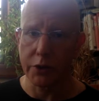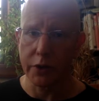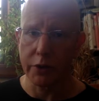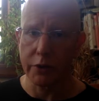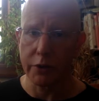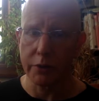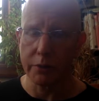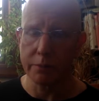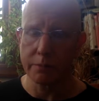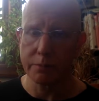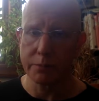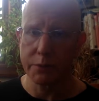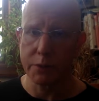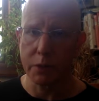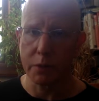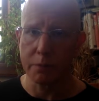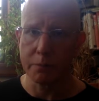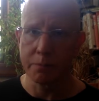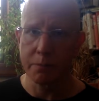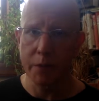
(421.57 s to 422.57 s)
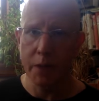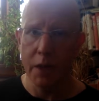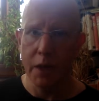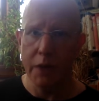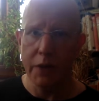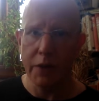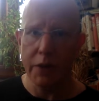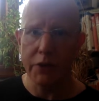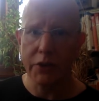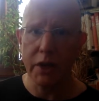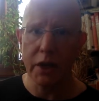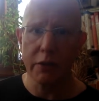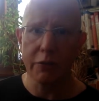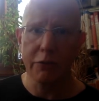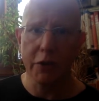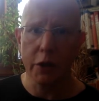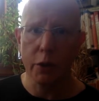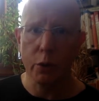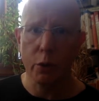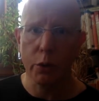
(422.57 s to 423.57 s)
of it? So thanks again,
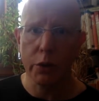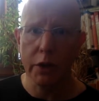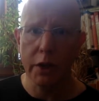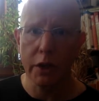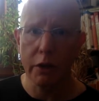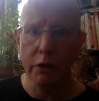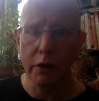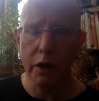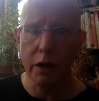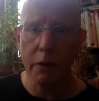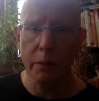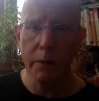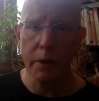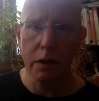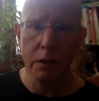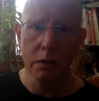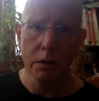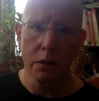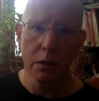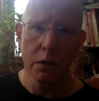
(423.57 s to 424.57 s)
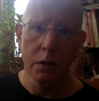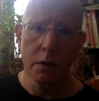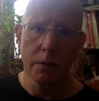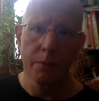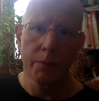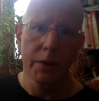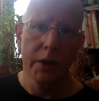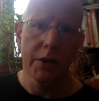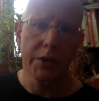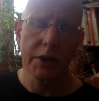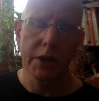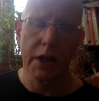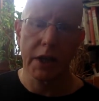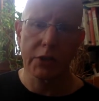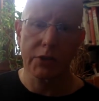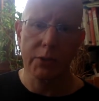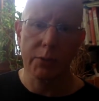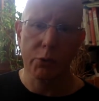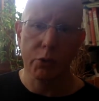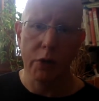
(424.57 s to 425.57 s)
Frederick with Keto Kettlebell. Hit the
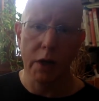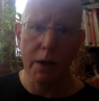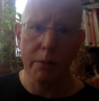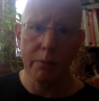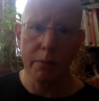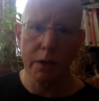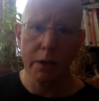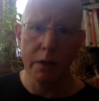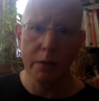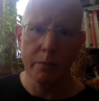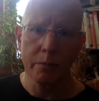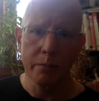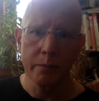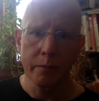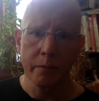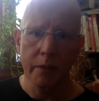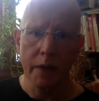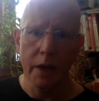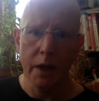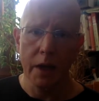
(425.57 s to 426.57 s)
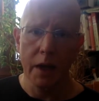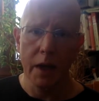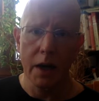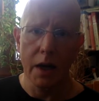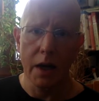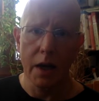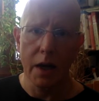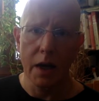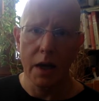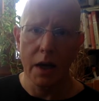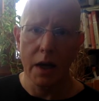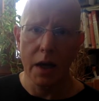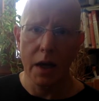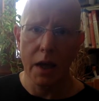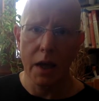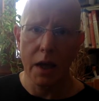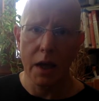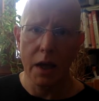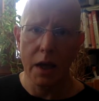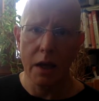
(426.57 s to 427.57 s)
like, subscribe button.
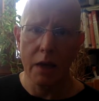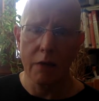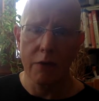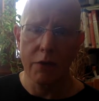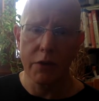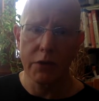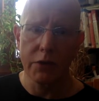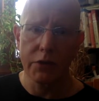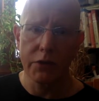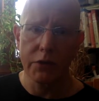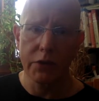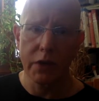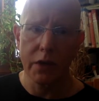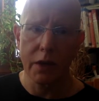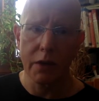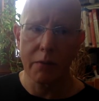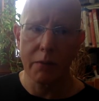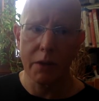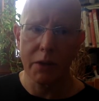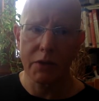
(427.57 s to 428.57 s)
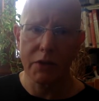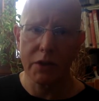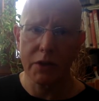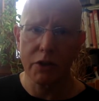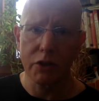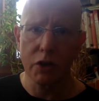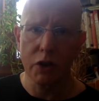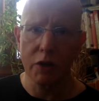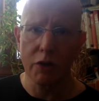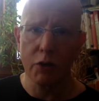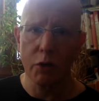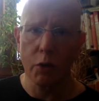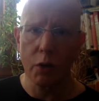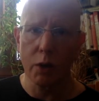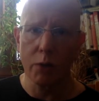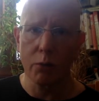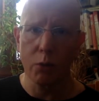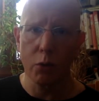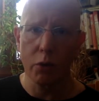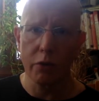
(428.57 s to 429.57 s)
If this makes sense to you, if you
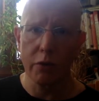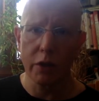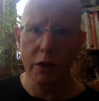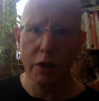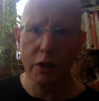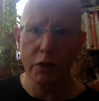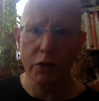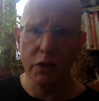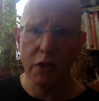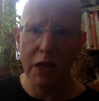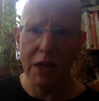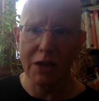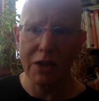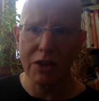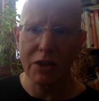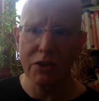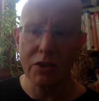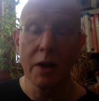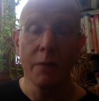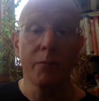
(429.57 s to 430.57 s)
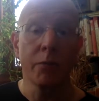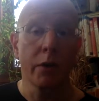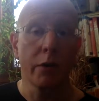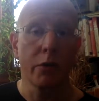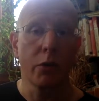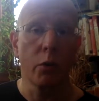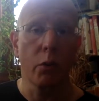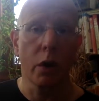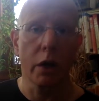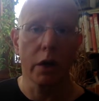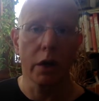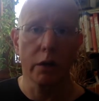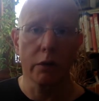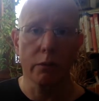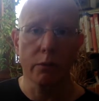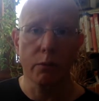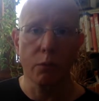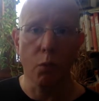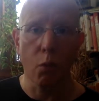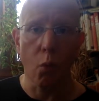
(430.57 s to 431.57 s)
want more videos like this, if you want to
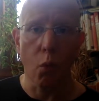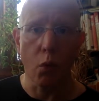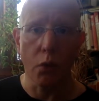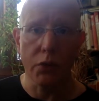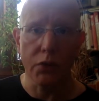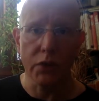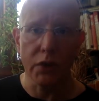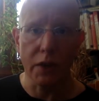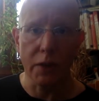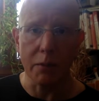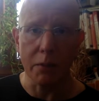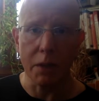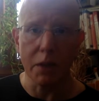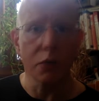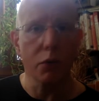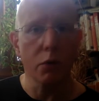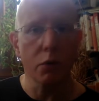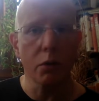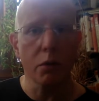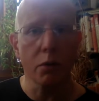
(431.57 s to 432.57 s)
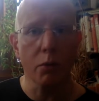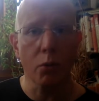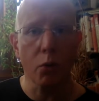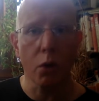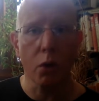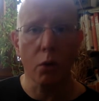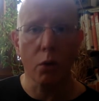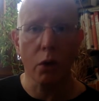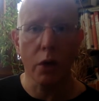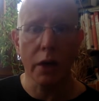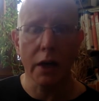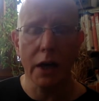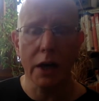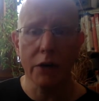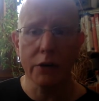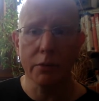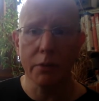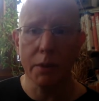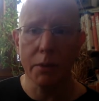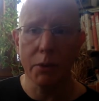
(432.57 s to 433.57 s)
see me doing more
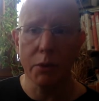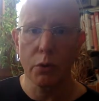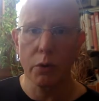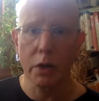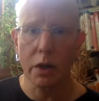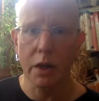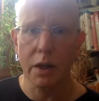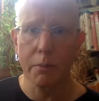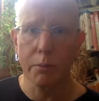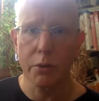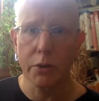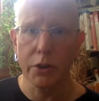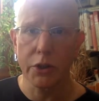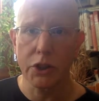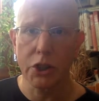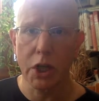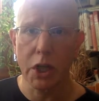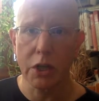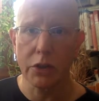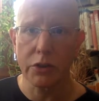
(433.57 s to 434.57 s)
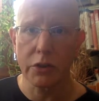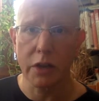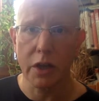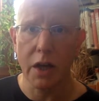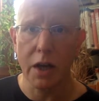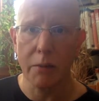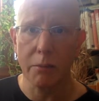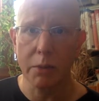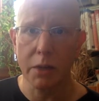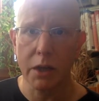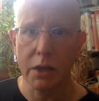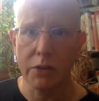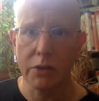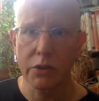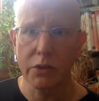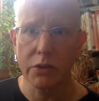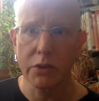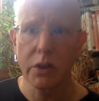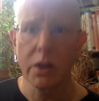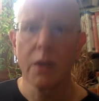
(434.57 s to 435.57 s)
workouts, maybe doing a couple of the chains and
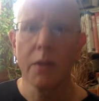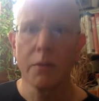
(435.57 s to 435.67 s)
complexes,